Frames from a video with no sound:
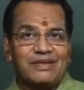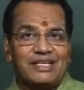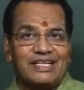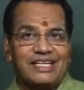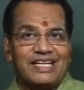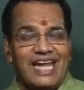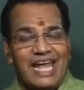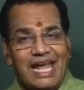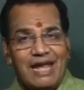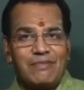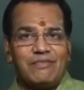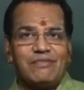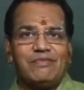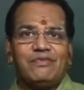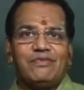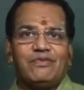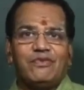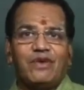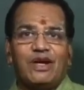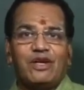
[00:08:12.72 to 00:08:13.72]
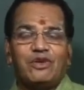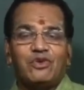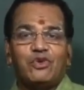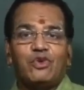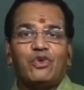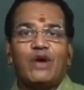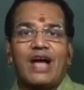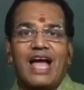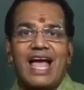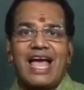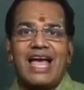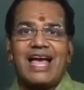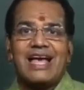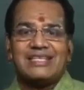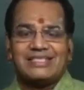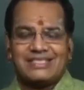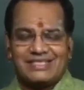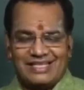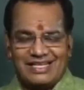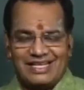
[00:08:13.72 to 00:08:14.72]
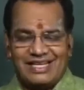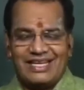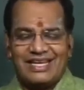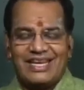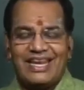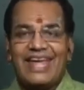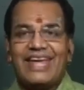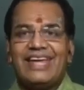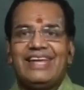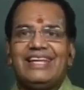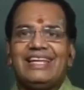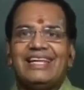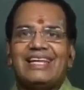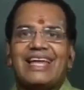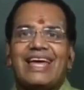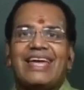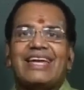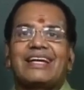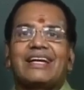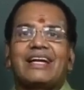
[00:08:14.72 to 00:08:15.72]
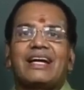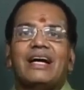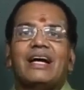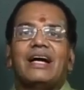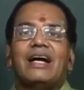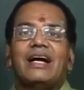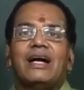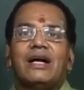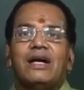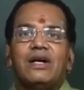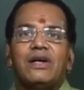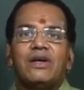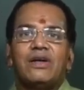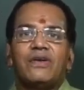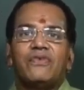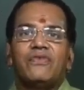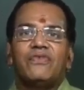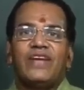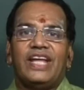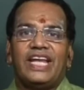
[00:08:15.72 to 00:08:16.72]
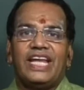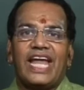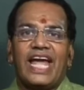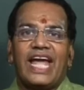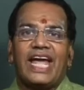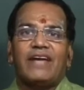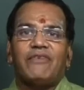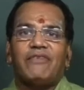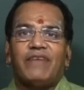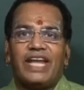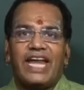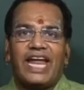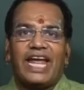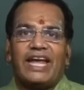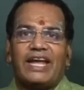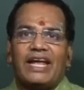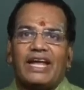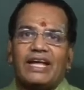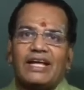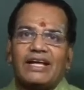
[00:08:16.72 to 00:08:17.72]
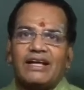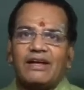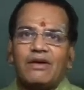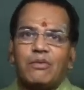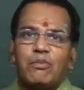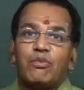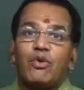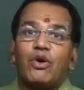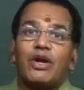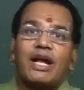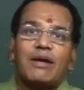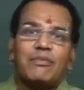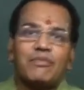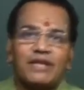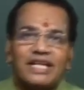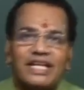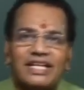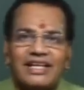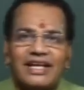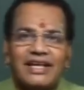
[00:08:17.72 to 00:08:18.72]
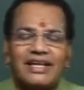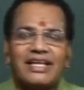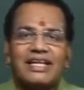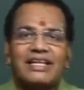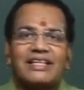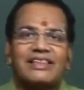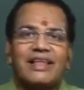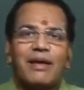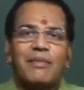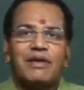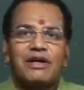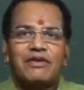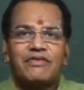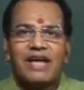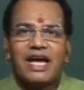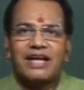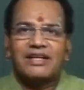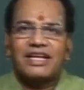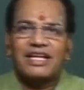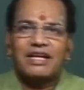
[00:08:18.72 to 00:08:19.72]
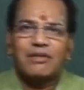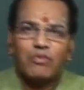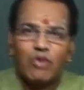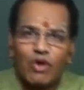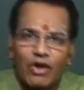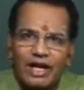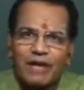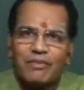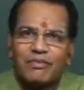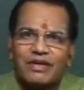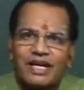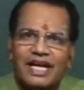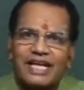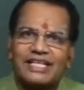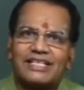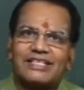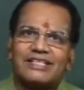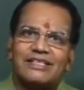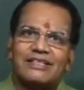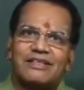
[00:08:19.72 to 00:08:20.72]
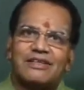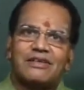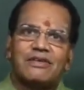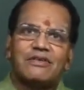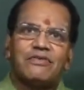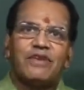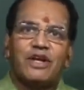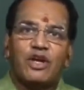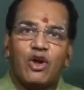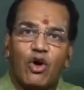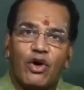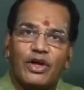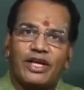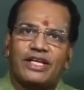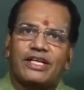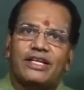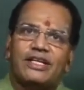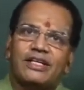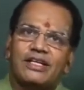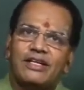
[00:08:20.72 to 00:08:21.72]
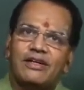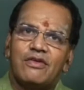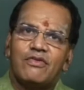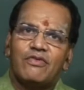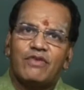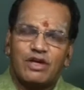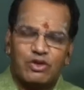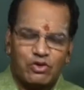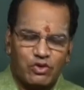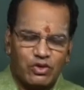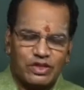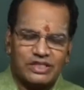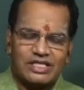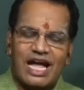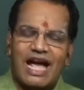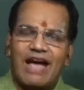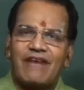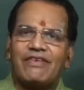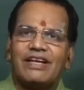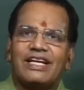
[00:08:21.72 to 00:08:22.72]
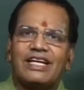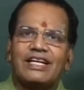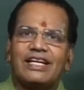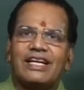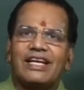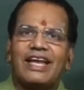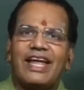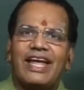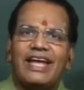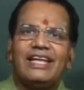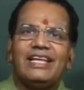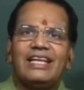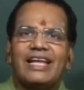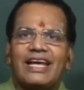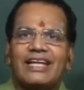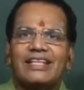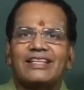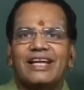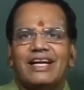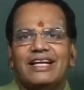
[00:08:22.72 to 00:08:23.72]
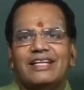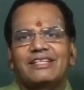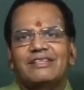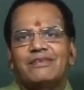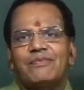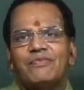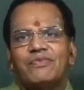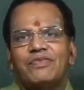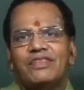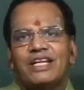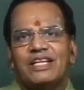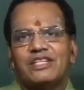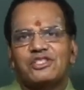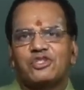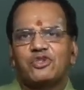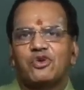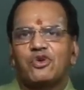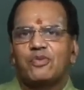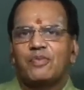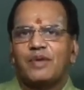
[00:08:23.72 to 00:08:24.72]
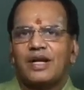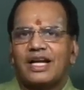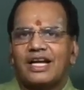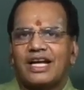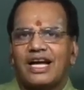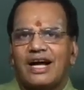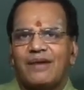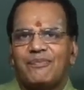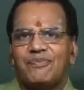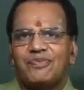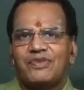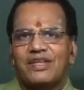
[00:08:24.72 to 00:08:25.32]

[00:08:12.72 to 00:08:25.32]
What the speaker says: name one who has a nail like Vinay, Moram. In Tamil we are telling Moram, right? Vinoi. One who is having a nail like that. That is Shurpanakha.